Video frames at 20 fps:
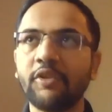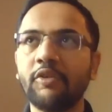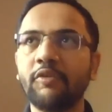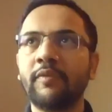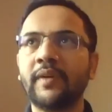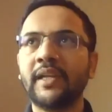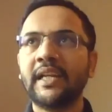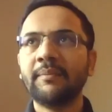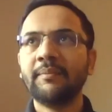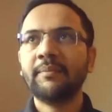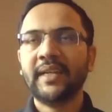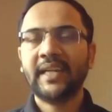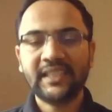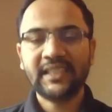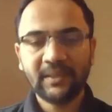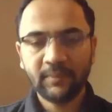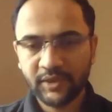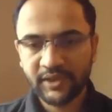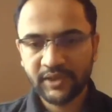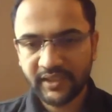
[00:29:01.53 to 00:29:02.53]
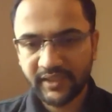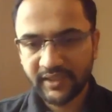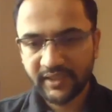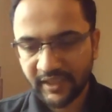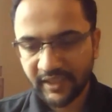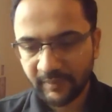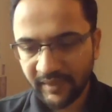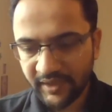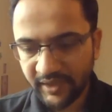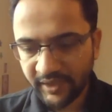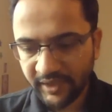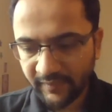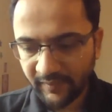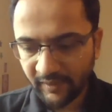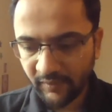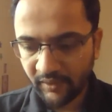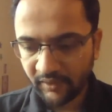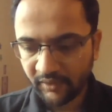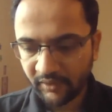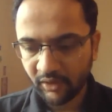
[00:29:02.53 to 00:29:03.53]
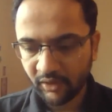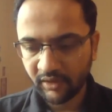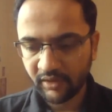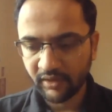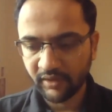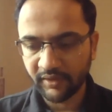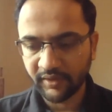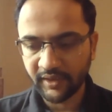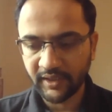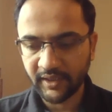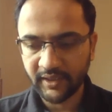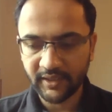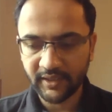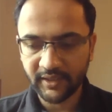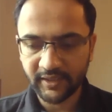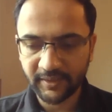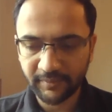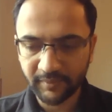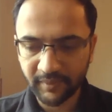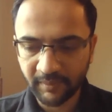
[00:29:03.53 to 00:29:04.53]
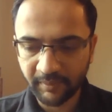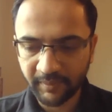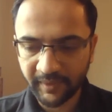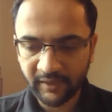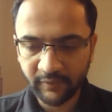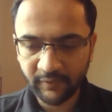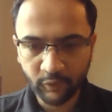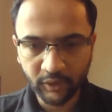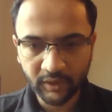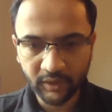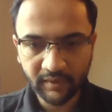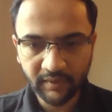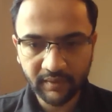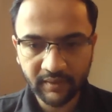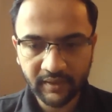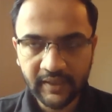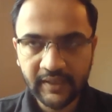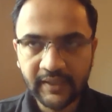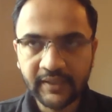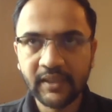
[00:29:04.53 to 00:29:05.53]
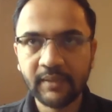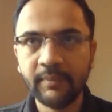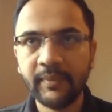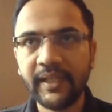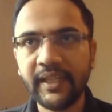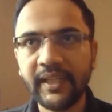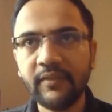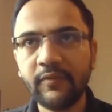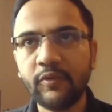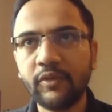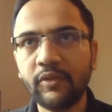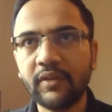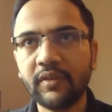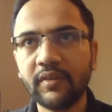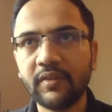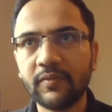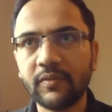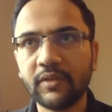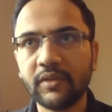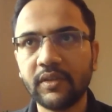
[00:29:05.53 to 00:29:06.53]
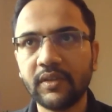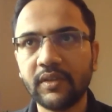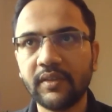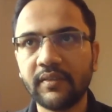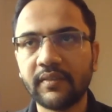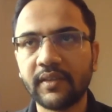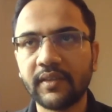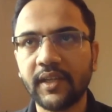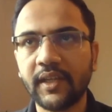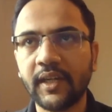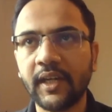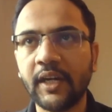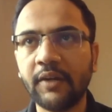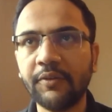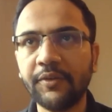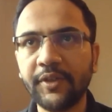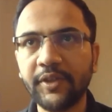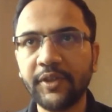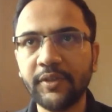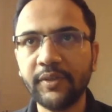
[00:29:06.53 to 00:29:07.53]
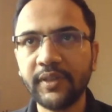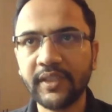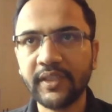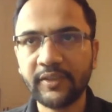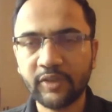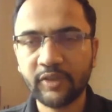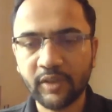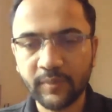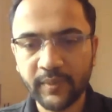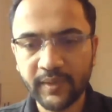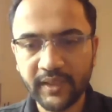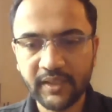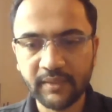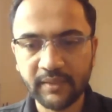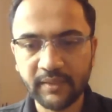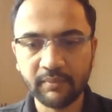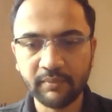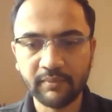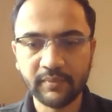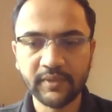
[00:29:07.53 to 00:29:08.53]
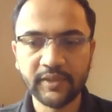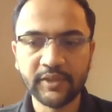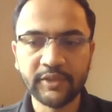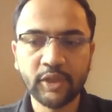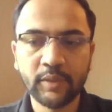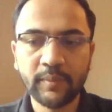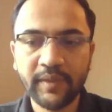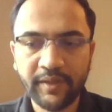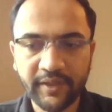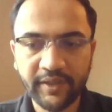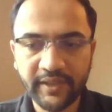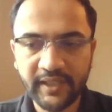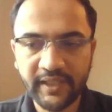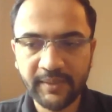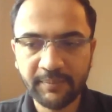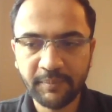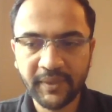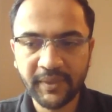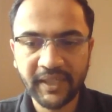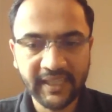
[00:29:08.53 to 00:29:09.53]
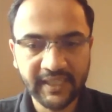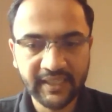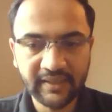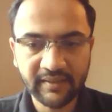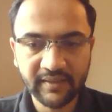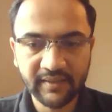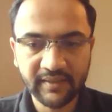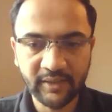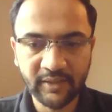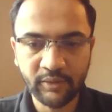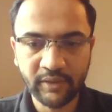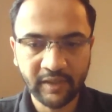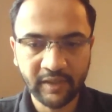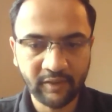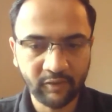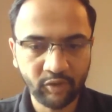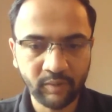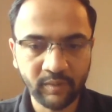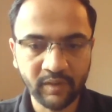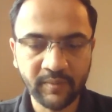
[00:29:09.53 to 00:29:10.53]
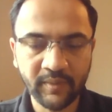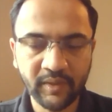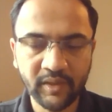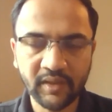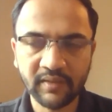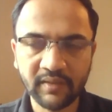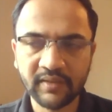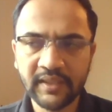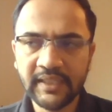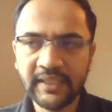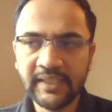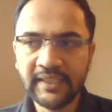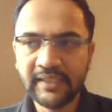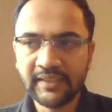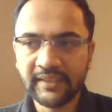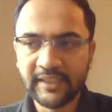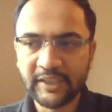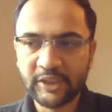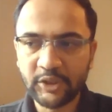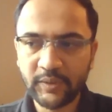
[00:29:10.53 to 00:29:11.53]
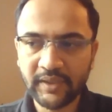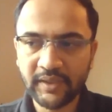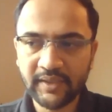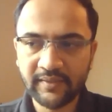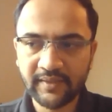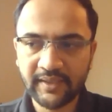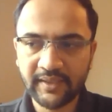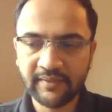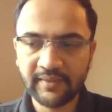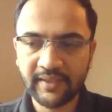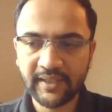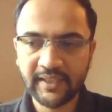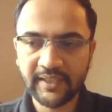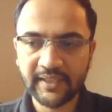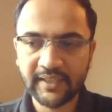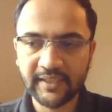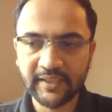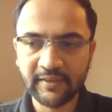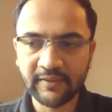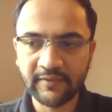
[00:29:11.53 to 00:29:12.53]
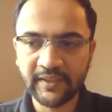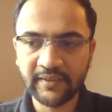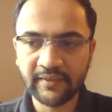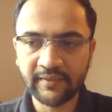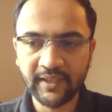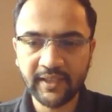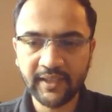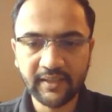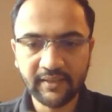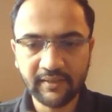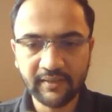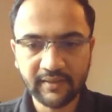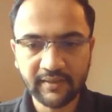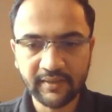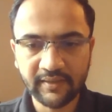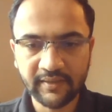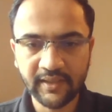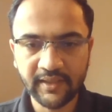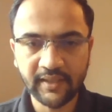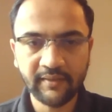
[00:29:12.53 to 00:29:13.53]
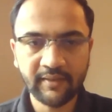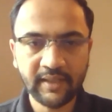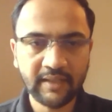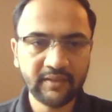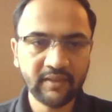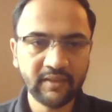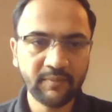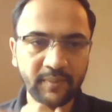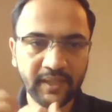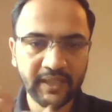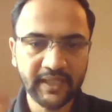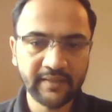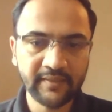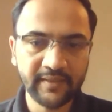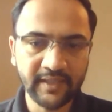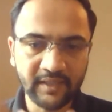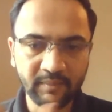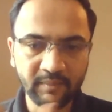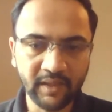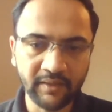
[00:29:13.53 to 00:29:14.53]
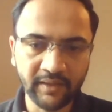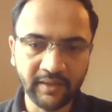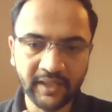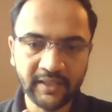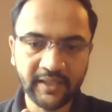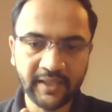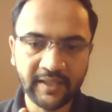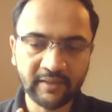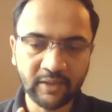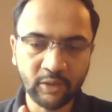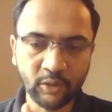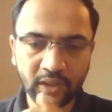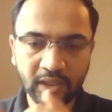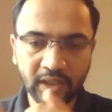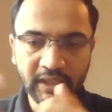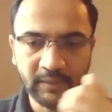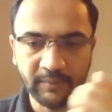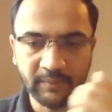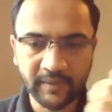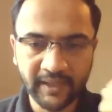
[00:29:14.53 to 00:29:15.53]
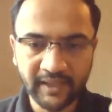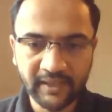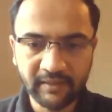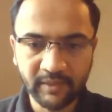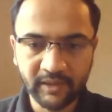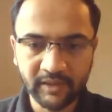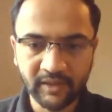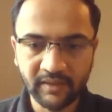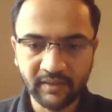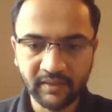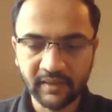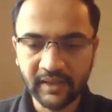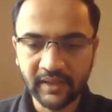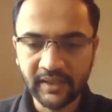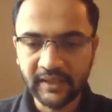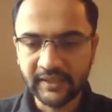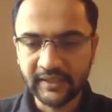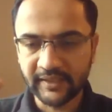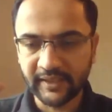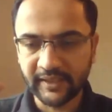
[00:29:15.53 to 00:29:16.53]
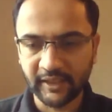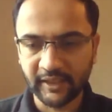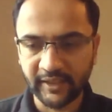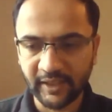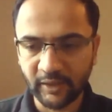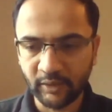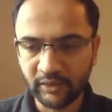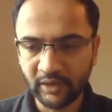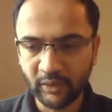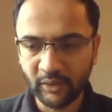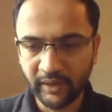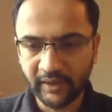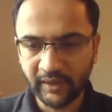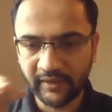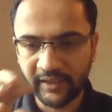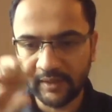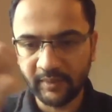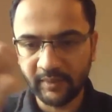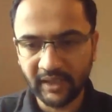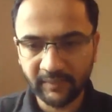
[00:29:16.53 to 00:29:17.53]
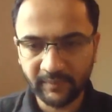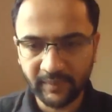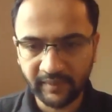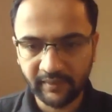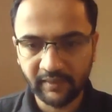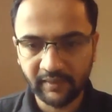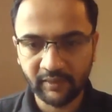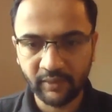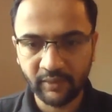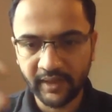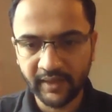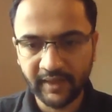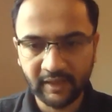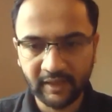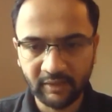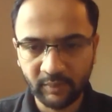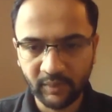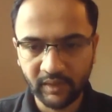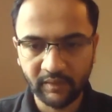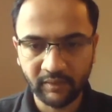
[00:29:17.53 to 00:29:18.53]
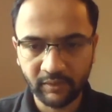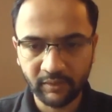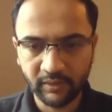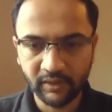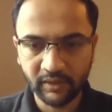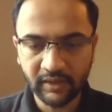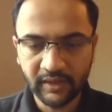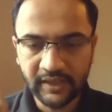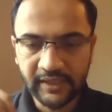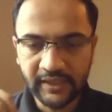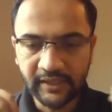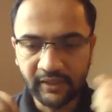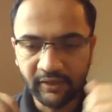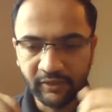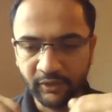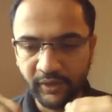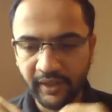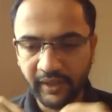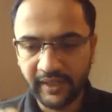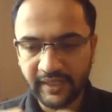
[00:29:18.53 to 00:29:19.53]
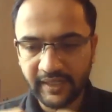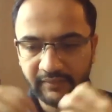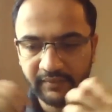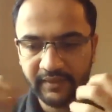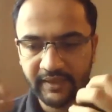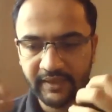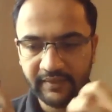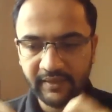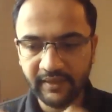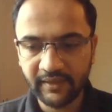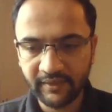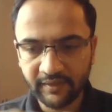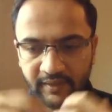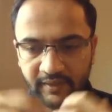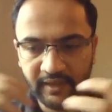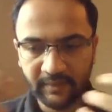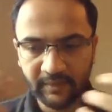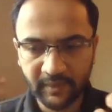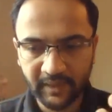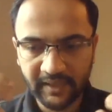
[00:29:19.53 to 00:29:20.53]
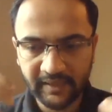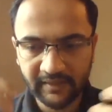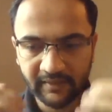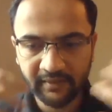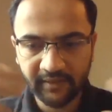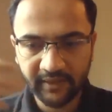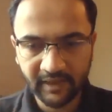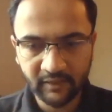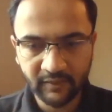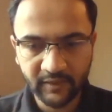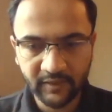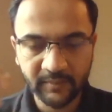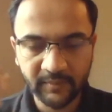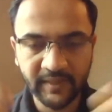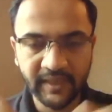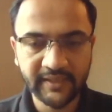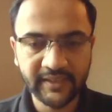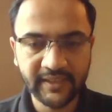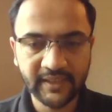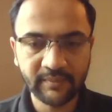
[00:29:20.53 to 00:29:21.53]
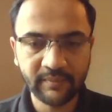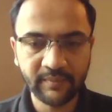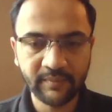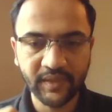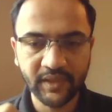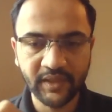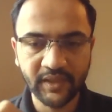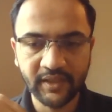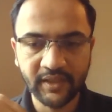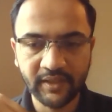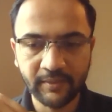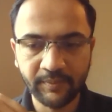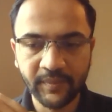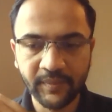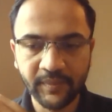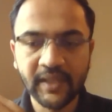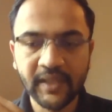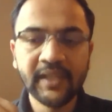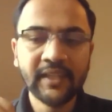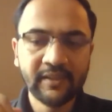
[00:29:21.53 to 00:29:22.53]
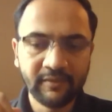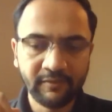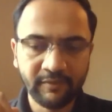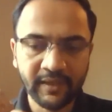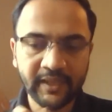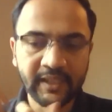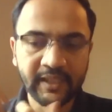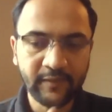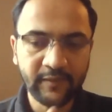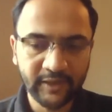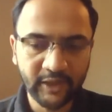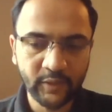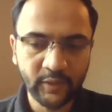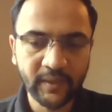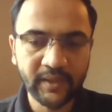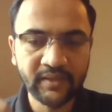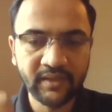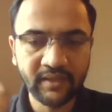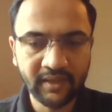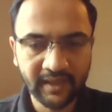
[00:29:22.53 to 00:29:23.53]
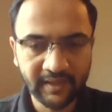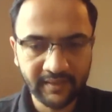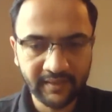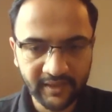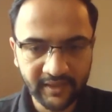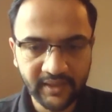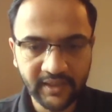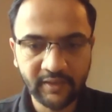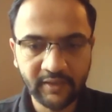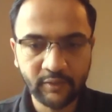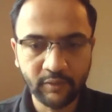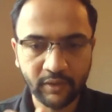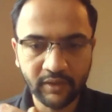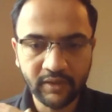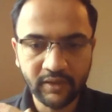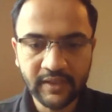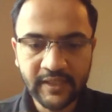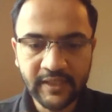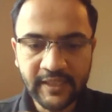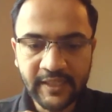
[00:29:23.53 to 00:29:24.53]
So when I began the project, image retrieval was not really the main focus. The main focus was how do you incorporate geometry priors into transformers? Because the issue is that with CNNs have these priors inbuilt, right? They have the locality prior because they only look at the neighboring pixels to get the output and so on. So you have these interesting priors in CNNs which make them very effective at generalization and so on.